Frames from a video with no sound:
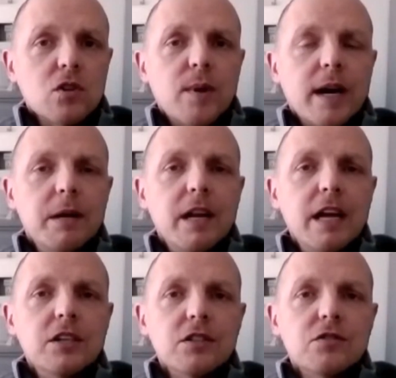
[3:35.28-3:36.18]
as
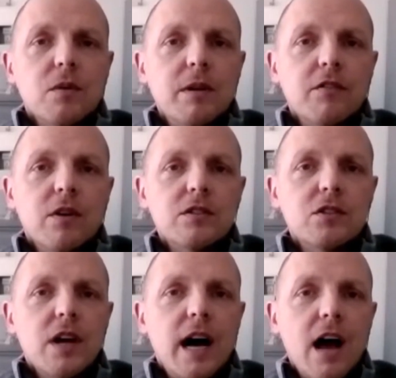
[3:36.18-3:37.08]
recommendations from
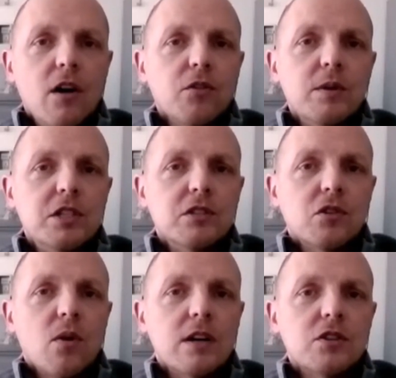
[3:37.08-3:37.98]
different health regions
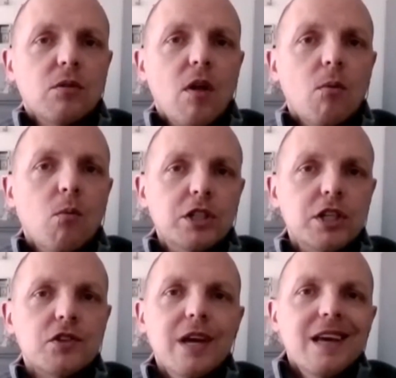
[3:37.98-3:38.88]
across the globe, which
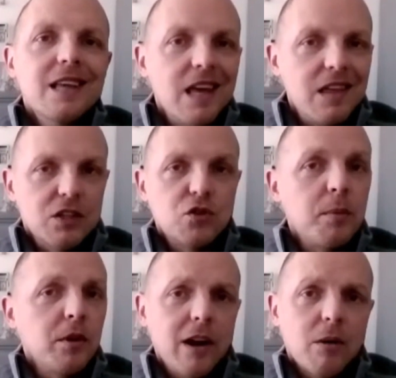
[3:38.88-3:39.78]
is the
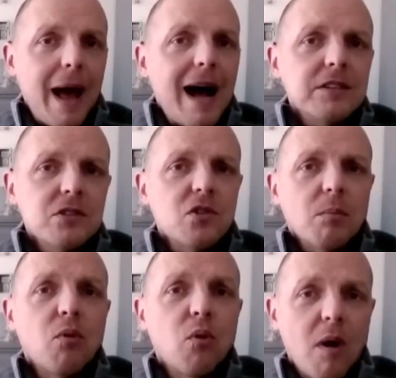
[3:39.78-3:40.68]
triple layer masks are
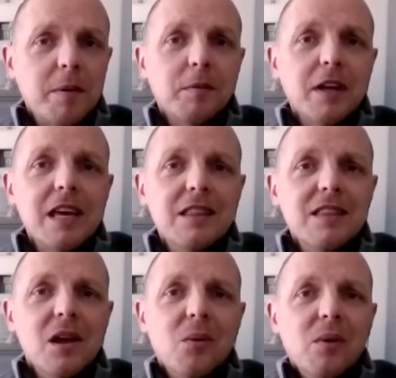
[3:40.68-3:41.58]
probably,
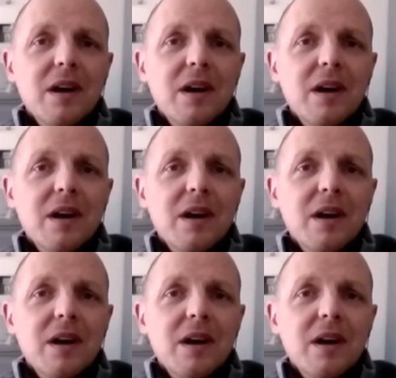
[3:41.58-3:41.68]
you know,